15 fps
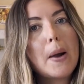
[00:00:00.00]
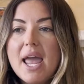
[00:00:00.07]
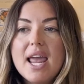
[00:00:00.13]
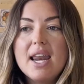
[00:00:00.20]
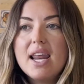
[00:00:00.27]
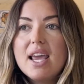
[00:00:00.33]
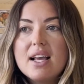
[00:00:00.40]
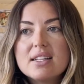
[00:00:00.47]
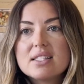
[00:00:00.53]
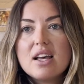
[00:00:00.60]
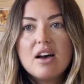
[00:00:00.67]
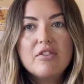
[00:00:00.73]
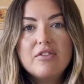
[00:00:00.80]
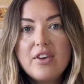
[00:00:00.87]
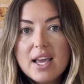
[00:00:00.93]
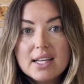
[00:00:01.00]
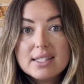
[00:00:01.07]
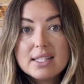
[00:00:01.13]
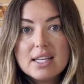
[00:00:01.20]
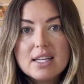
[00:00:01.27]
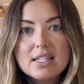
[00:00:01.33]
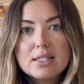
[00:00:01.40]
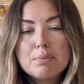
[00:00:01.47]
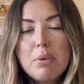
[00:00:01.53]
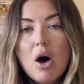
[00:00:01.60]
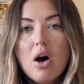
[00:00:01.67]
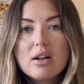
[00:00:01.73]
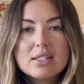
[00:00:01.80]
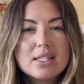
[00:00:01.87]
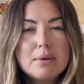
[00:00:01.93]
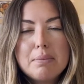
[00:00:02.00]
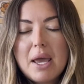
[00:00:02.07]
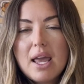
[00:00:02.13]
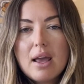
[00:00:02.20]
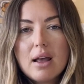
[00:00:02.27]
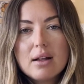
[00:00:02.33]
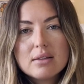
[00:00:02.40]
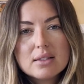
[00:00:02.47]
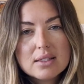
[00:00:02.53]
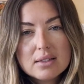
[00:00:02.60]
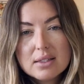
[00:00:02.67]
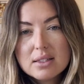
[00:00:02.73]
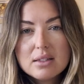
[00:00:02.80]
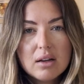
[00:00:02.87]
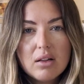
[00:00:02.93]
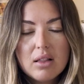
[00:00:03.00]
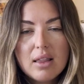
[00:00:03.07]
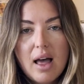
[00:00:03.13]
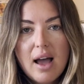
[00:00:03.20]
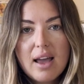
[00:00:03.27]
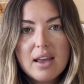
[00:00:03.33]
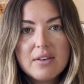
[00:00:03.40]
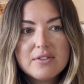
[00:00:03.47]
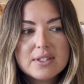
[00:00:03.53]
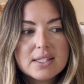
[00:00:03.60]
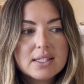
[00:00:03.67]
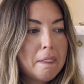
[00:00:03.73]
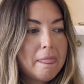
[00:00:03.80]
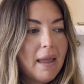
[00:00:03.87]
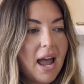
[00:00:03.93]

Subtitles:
Paintings of vases, pots and pans, still lifes,